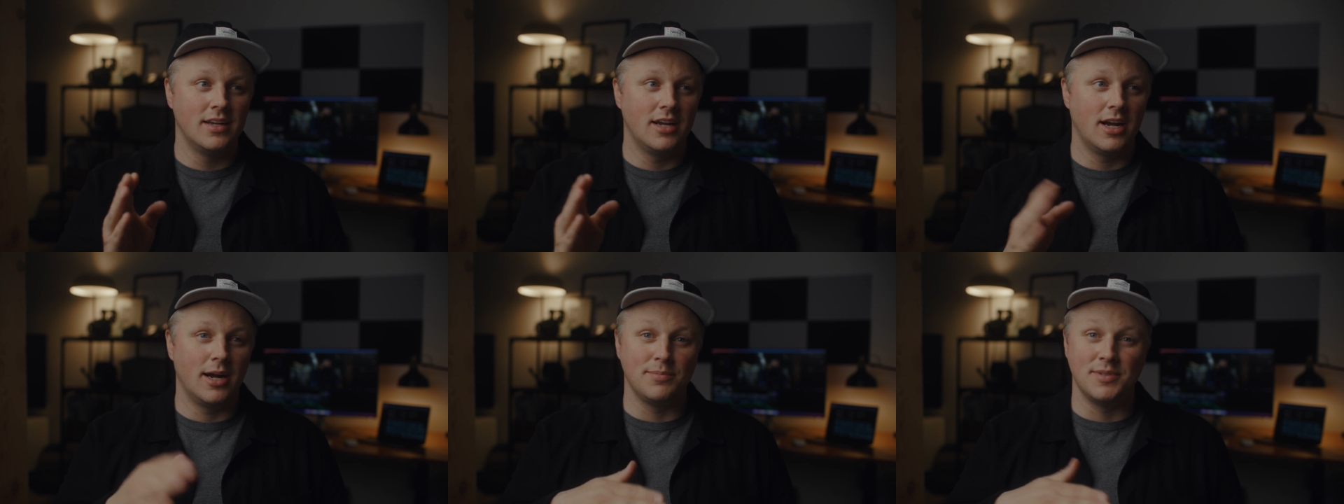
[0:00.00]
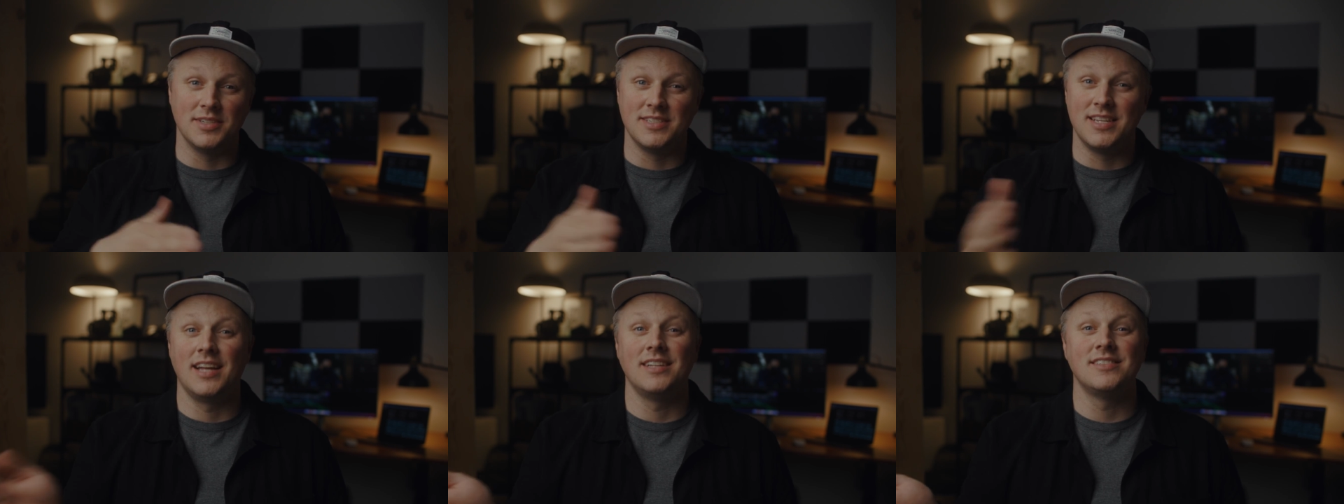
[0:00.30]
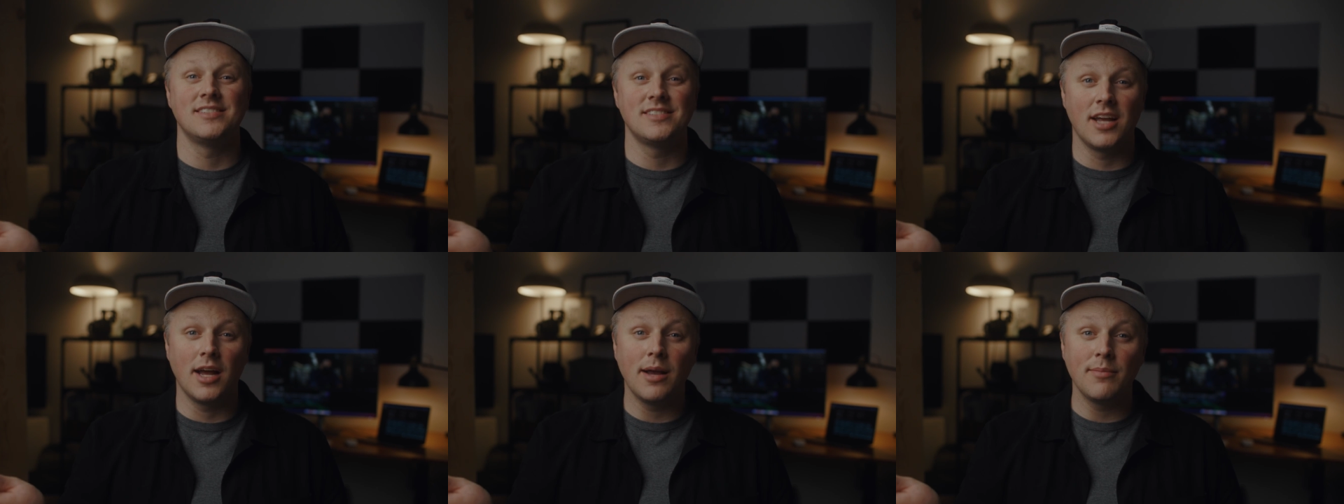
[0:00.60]
up to 10
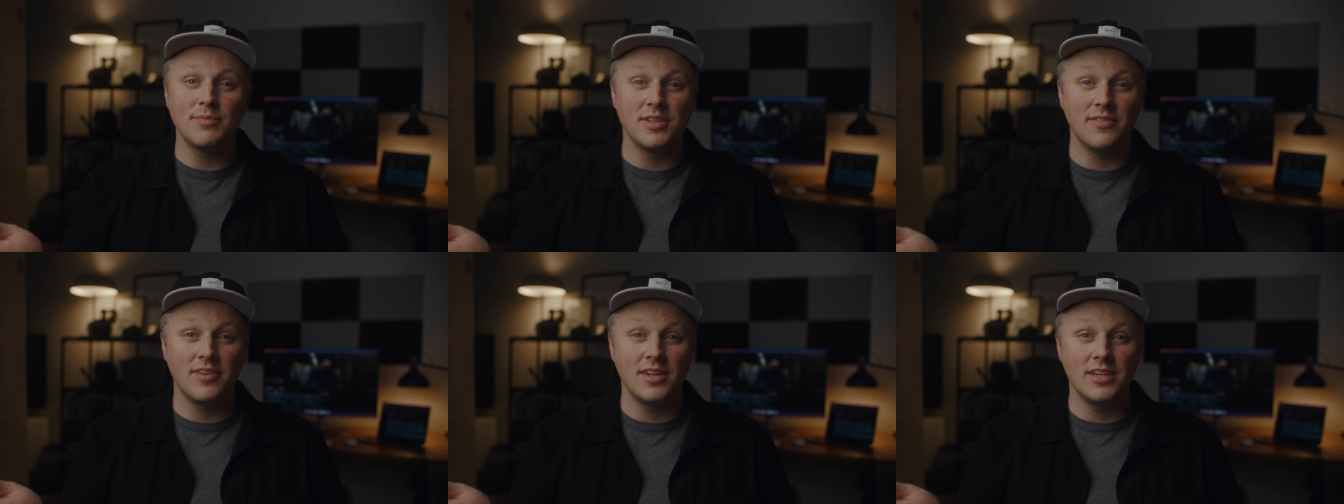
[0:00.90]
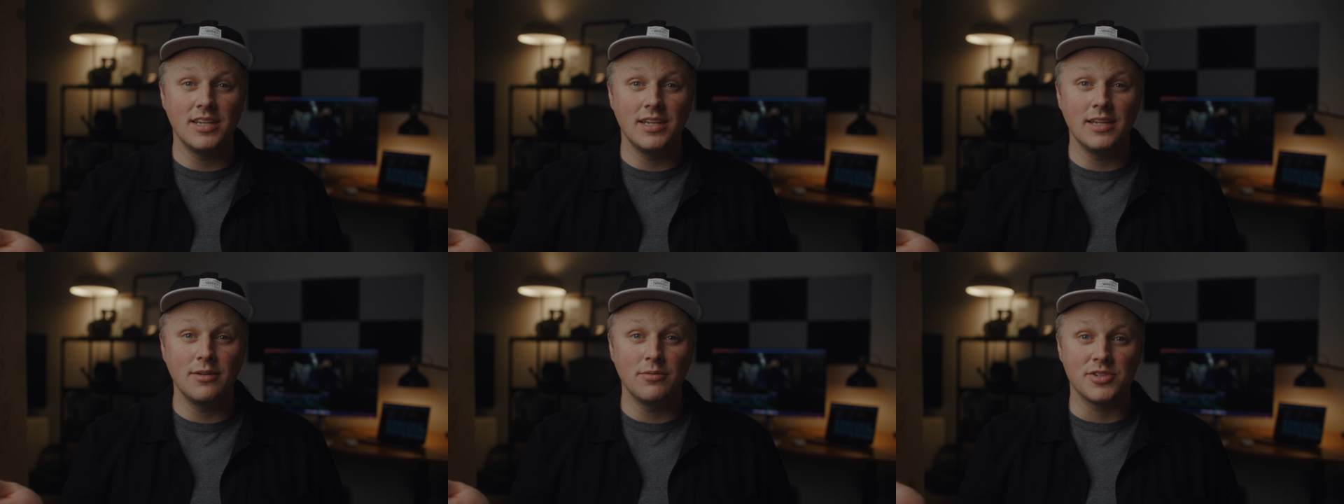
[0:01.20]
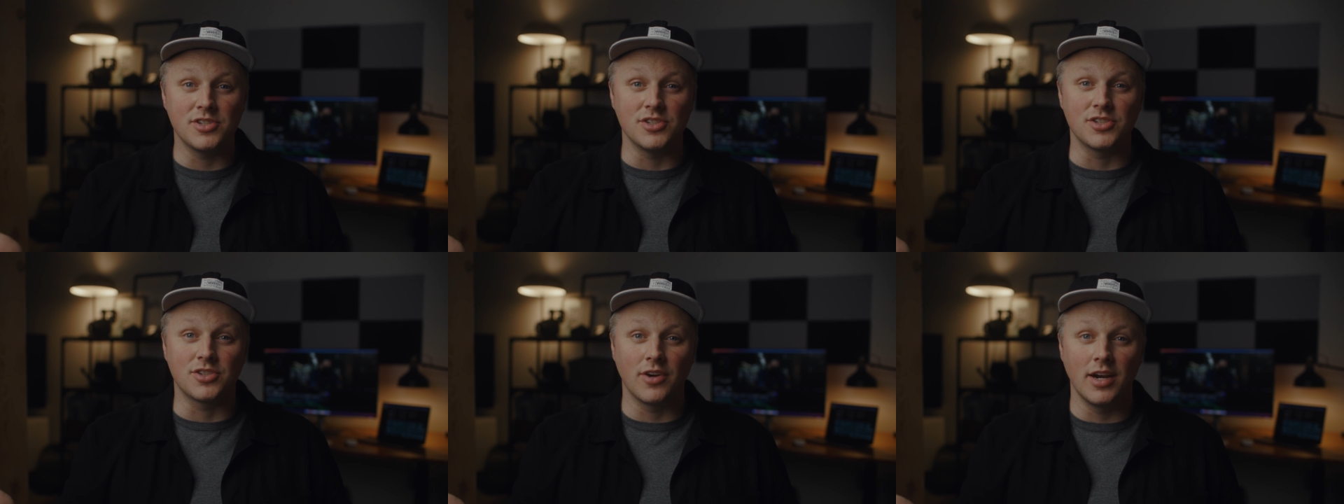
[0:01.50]
stops of ND,
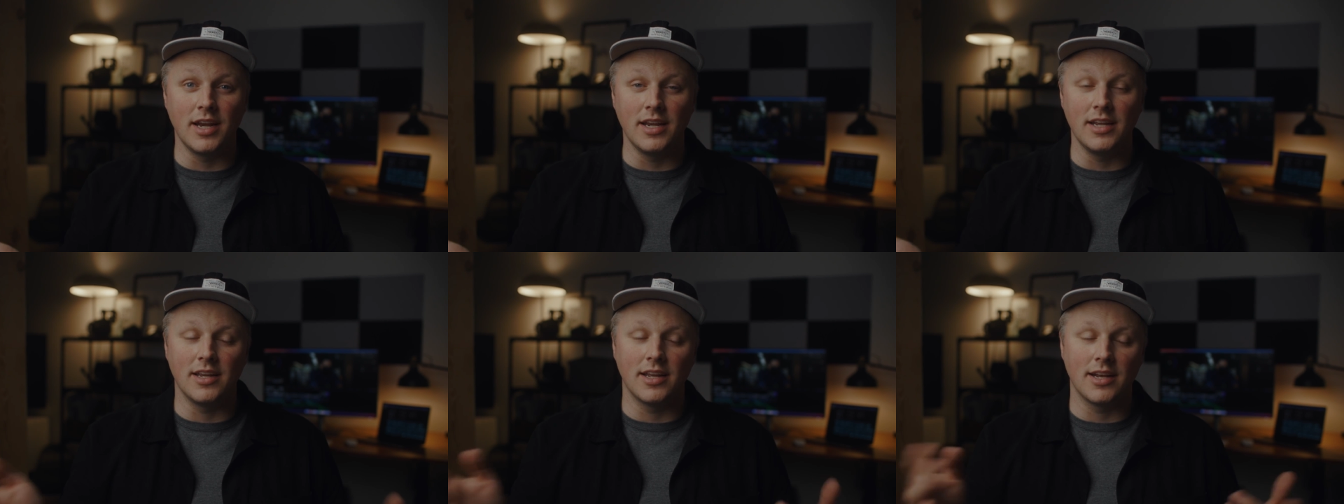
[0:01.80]
which is great.